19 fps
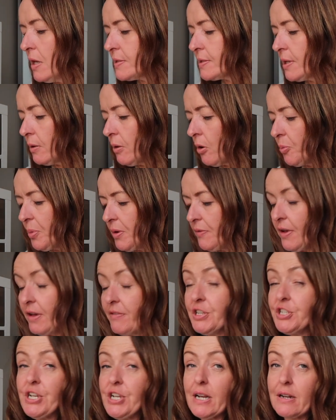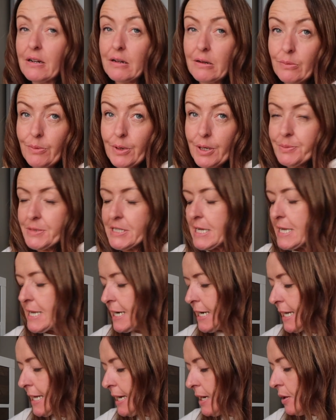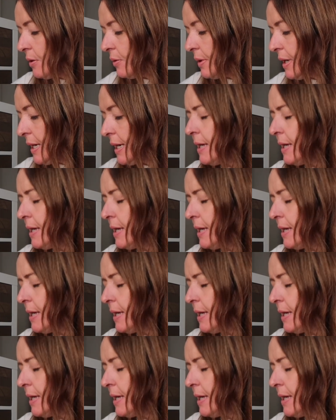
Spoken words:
So I'll be very gentle when I'm taking it out.